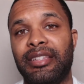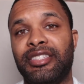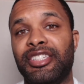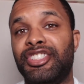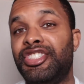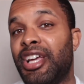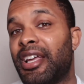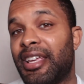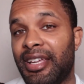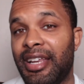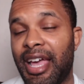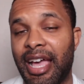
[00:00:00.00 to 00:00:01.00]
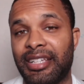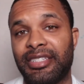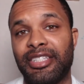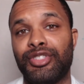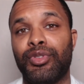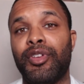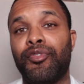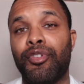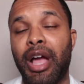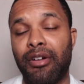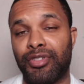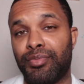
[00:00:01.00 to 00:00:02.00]
to check in actually
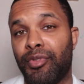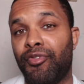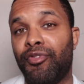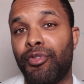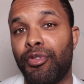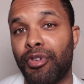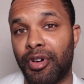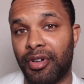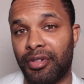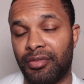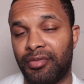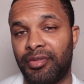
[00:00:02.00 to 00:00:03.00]
24 hours before,